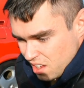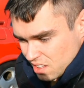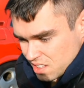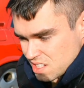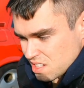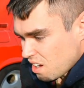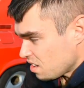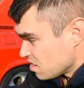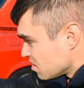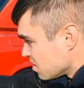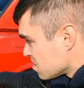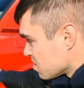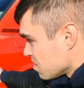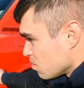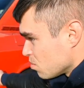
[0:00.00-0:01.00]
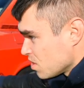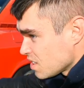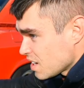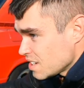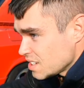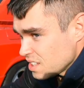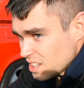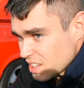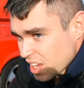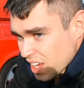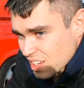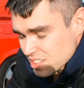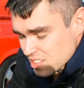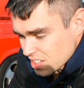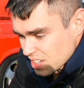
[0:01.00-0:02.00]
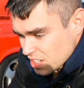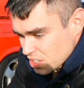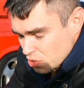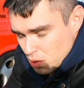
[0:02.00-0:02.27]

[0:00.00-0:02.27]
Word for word: this this uh, 190e has like